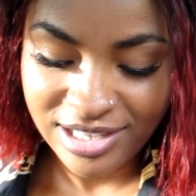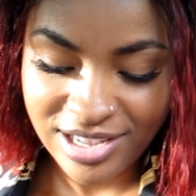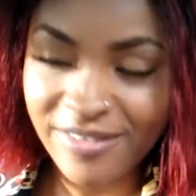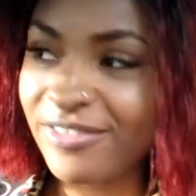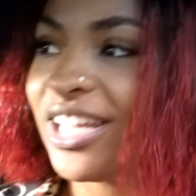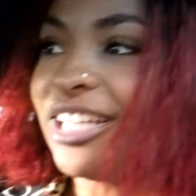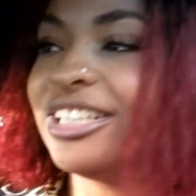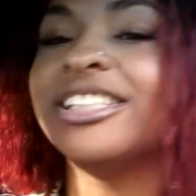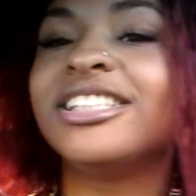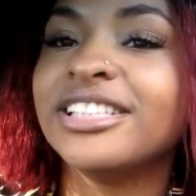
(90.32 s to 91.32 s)
I feel like
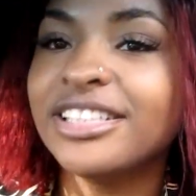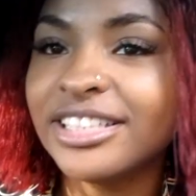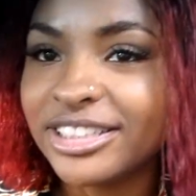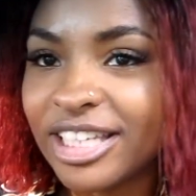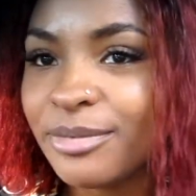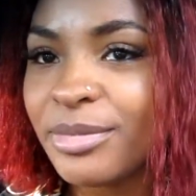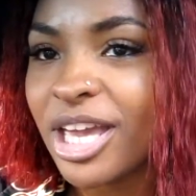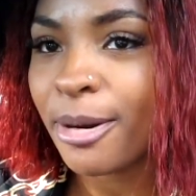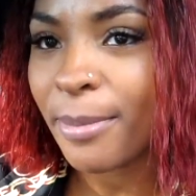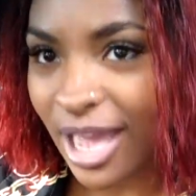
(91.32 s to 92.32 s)
this sun is hitting me
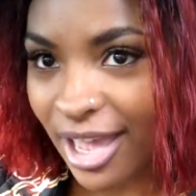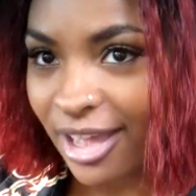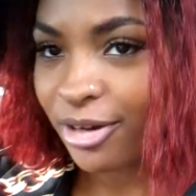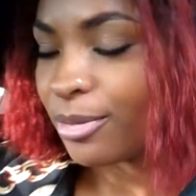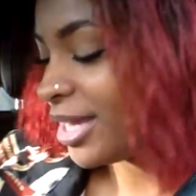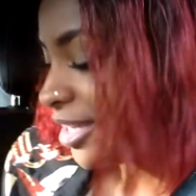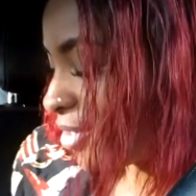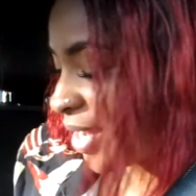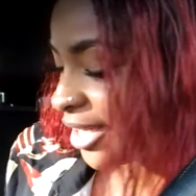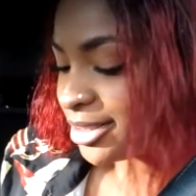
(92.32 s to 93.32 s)
at a bad angle. But
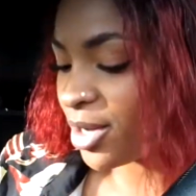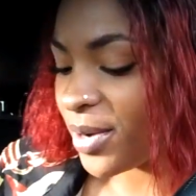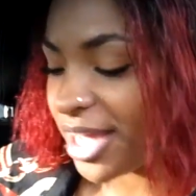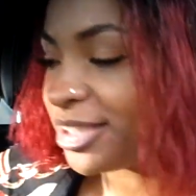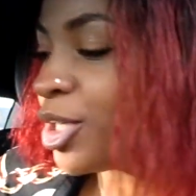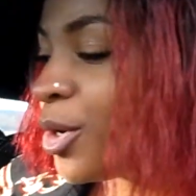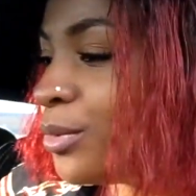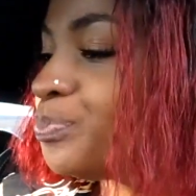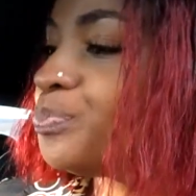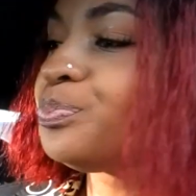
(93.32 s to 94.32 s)
anyways, okay,
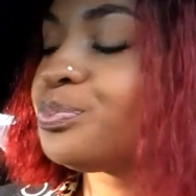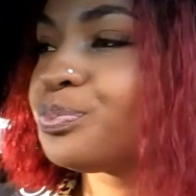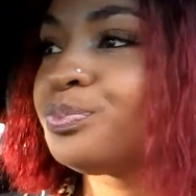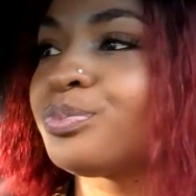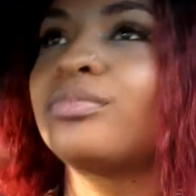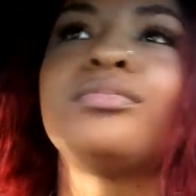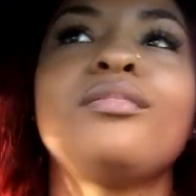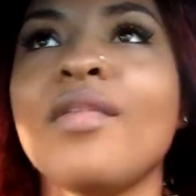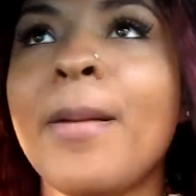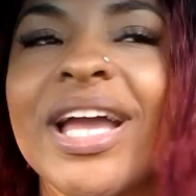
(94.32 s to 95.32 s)
so
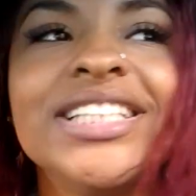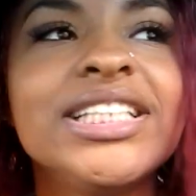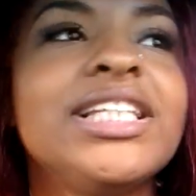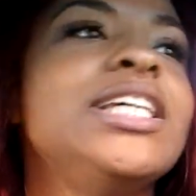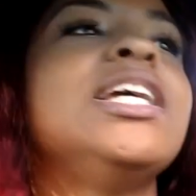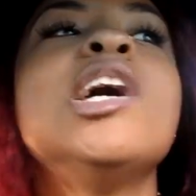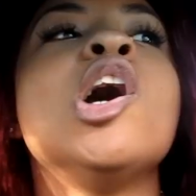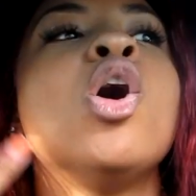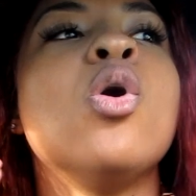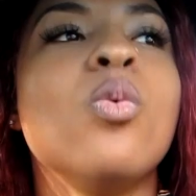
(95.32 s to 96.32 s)
basically
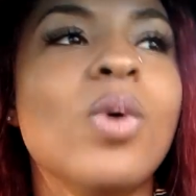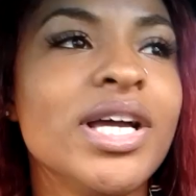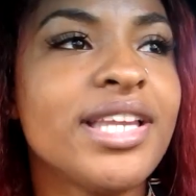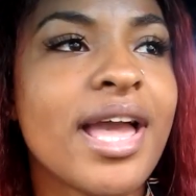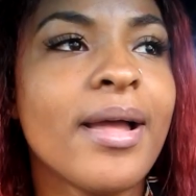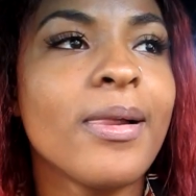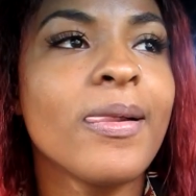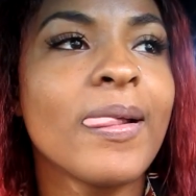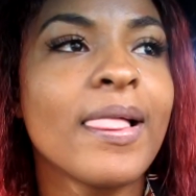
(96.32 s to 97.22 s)
one day